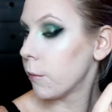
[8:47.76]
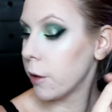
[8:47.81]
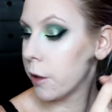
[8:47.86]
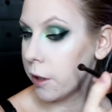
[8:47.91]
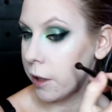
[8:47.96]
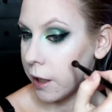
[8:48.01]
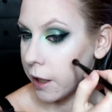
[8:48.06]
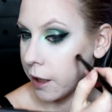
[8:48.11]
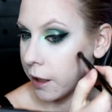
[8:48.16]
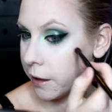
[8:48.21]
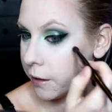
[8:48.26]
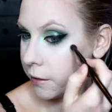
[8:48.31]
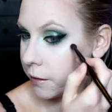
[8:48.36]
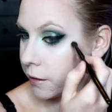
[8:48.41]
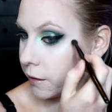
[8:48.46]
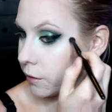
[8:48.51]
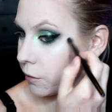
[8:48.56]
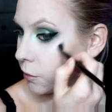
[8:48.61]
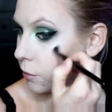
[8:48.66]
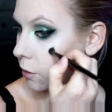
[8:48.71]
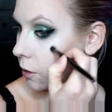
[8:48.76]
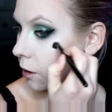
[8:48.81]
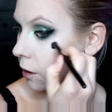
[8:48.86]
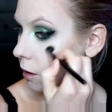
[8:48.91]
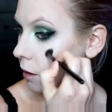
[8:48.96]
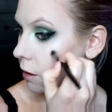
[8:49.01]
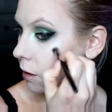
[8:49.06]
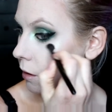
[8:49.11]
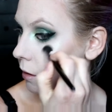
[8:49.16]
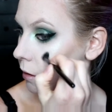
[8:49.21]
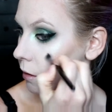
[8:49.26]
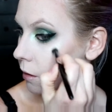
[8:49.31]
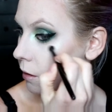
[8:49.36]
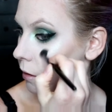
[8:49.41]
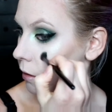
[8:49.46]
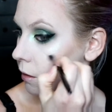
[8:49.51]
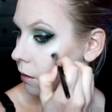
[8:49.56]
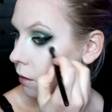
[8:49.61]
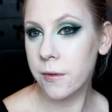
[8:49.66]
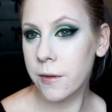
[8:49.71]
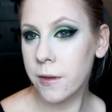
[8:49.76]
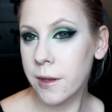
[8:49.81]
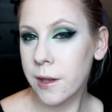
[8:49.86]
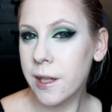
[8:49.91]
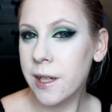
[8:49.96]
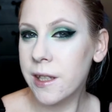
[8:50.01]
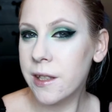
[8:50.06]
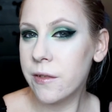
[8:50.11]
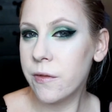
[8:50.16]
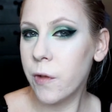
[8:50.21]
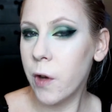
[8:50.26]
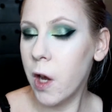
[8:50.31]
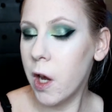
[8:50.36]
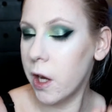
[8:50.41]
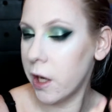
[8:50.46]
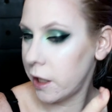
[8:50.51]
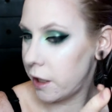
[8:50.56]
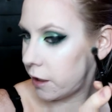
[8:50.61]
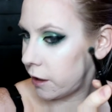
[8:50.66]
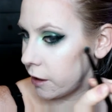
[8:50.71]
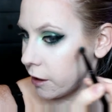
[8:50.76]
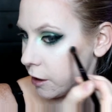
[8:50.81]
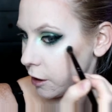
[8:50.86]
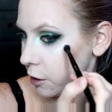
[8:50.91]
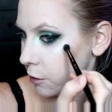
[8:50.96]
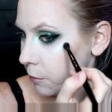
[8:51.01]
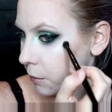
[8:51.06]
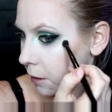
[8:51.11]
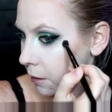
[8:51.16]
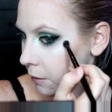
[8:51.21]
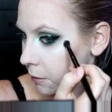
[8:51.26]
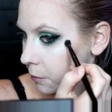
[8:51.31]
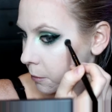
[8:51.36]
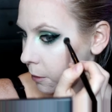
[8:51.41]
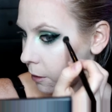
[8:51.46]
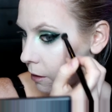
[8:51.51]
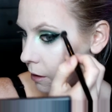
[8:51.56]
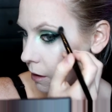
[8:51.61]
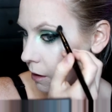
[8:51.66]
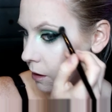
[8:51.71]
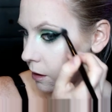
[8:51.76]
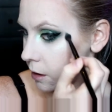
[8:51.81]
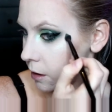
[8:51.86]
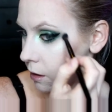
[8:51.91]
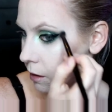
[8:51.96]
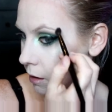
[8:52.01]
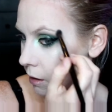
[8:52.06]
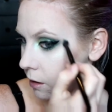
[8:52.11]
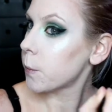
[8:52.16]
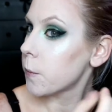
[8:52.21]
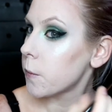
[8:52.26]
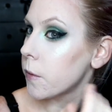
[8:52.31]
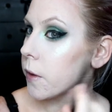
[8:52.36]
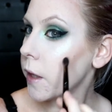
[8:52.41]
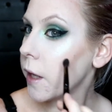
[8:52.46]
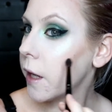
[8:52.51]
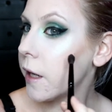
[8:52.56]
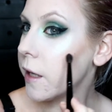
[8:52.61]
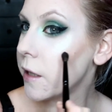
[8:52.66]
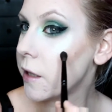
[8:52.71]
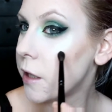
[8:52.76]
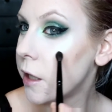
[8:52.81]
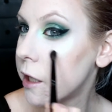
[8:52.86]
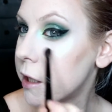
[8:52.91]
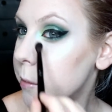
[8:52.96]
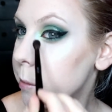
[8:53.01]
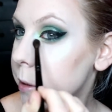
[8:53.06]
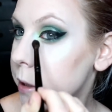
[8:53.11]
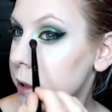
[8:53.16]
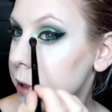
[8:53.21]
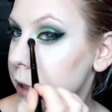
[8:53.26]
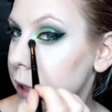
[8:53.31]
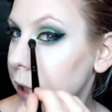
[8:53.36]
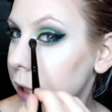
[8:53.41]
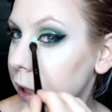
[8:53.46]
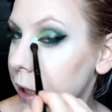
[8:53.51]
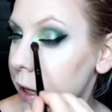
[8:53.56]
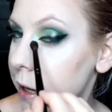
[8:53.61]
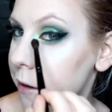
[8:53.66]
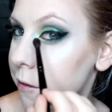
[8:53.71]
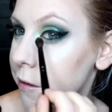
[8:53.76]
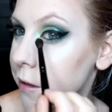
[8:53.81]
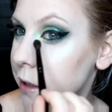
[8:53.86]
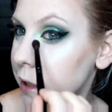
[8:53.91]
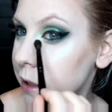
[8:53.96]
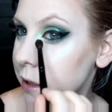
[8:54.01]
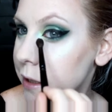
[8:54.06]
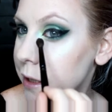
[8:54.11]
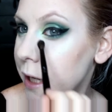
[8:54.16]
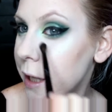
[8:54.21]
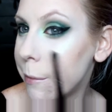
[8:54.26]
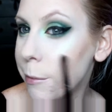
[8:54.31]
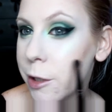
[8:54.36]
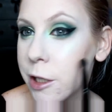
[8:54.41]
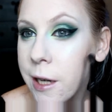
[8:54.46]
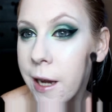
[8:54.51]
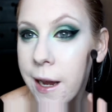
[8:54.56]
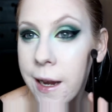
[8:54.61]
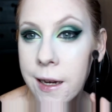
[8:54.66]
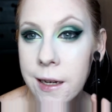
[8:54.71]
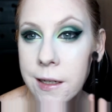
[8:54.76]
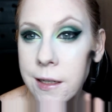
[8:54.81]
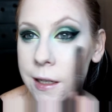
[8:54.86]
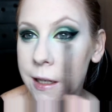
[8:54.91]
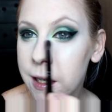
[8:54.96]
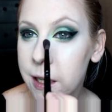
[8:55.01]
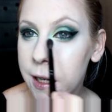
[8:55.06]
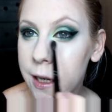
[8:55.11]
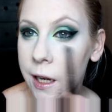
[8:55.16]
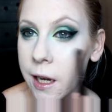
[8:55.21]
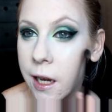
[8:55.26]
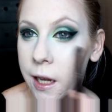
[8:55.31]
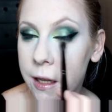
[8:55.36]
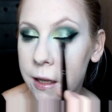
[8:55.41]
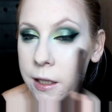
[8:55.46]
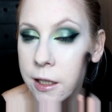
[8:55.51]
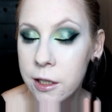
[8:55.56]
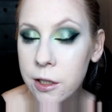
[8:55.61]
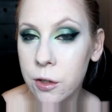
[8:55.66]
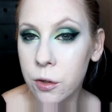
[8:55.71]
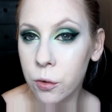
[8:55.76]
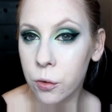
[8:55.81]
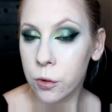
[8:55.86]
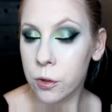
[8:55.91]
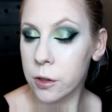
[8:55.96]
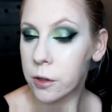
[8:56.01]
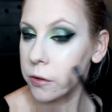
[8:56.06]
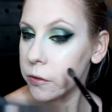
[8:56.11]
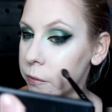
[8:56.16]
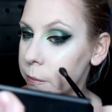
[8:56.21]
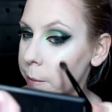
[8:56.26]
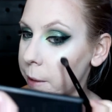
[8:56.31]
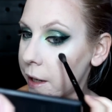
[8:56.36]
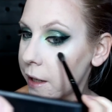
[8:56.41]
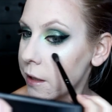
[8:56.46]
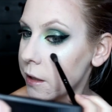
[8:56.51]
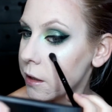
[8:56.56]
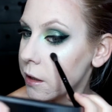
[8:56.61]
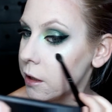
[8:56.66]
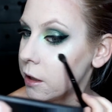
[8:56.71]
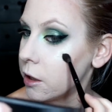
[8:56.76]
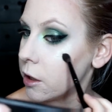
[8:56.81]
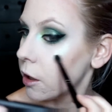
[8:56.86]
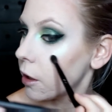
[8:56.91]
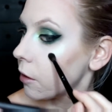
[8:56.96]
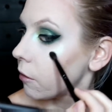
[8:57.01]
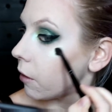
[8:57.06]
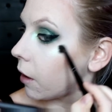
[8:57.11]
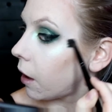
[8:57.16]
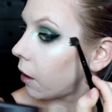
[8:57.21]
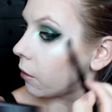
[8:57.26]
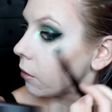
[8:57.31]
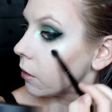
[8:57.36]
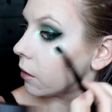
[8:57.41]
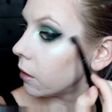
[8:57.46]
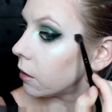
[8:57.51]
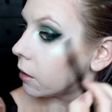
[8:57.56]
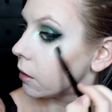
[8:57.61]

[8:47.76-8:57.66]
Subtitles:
Okay, it's all good. It's fine, I don't know why I was worried. And it's nice because in here is that same shade and they sort of balance each other out.